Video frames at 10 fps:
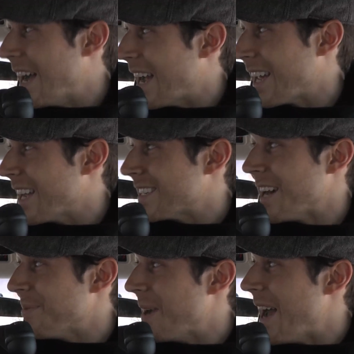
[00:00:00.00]
I got kicked
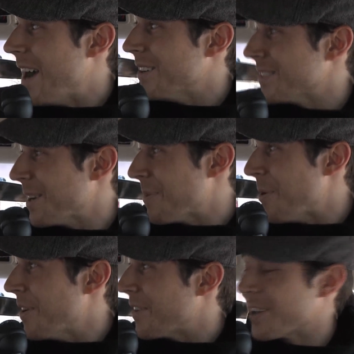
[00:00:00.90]
out of my house, like
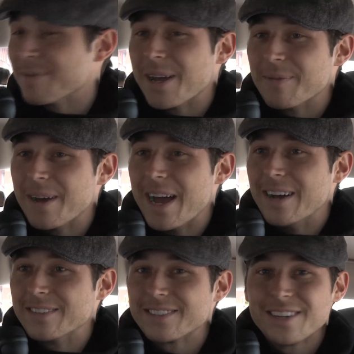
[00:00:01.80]
my wife kicked me out of my
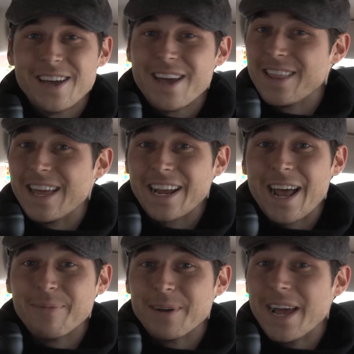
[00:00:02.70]
house. That could
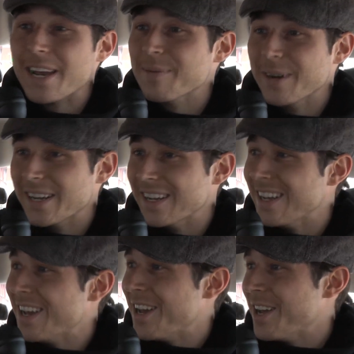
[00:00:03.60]
happen to anybody.
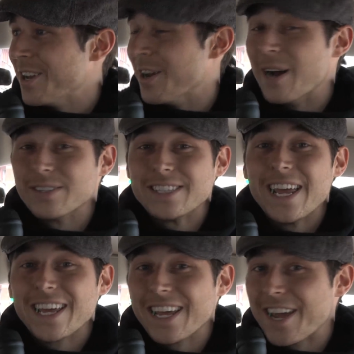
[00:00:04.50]
You know, I was
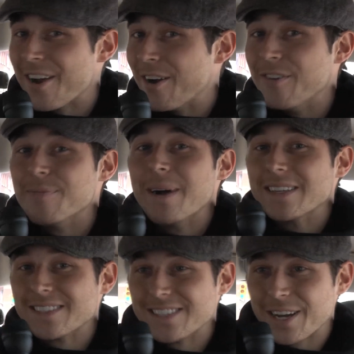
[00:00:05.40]
taking care of
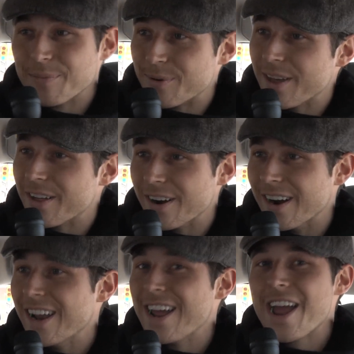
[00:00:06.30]
my sick
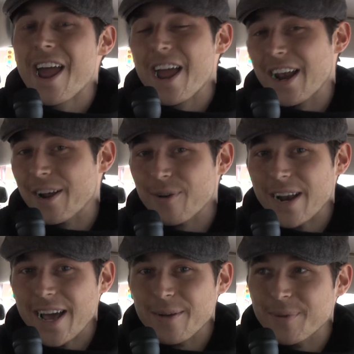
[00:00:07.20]
brother and I
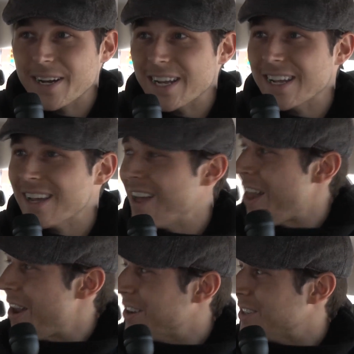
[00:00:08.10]
ran out of money.
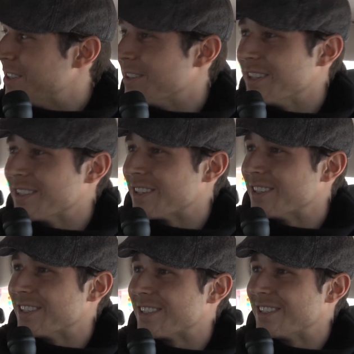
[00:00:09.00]
You know, these are
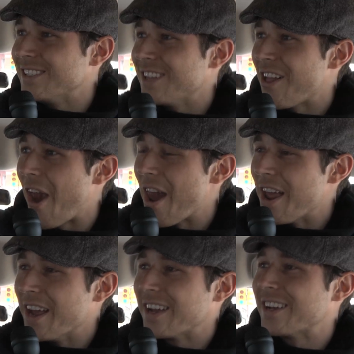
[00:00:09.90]
just
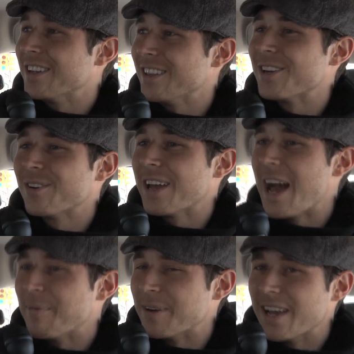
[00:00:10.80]
it could literally
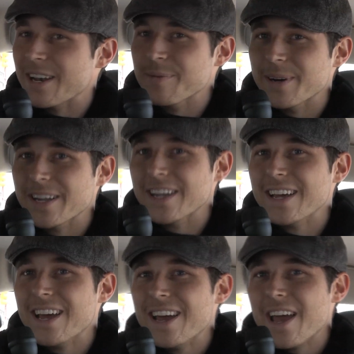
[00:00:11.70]
happen to anybody,
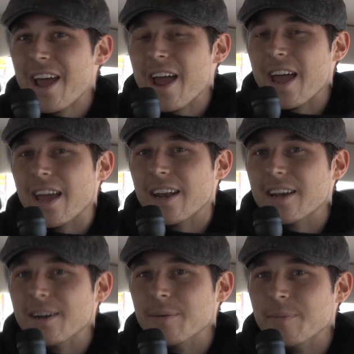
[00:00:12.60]
and
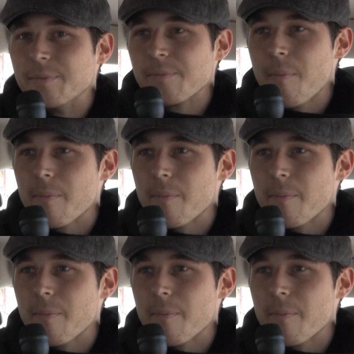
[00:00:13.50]
um,